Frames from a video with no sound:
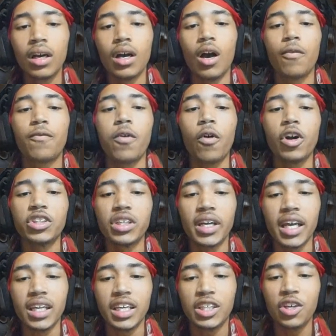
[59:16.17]

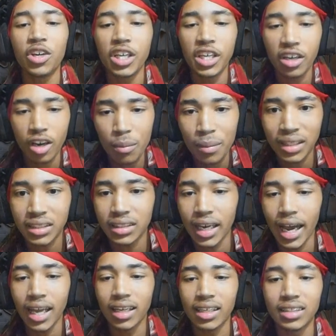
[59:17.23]
Unfortunately, due to your immense
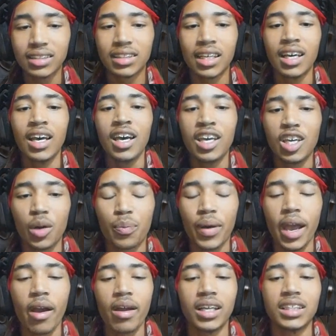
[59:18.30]
talents, oh your
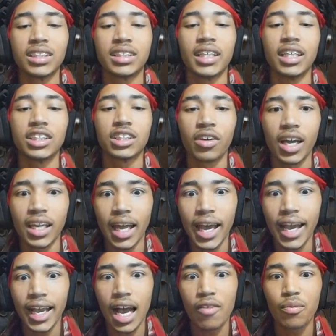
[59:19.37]
parent and sister
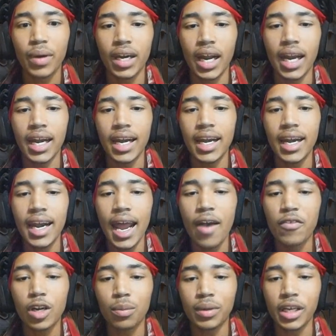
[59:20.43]
alike have been
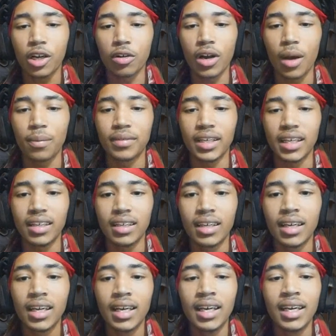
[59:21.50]
inevitably corrupted.
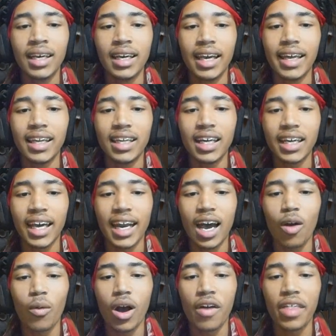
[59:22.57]
And look at
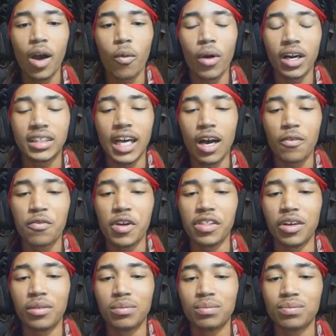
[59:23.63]
how well that worked out for
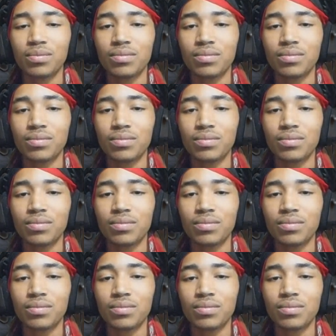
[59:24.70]
them.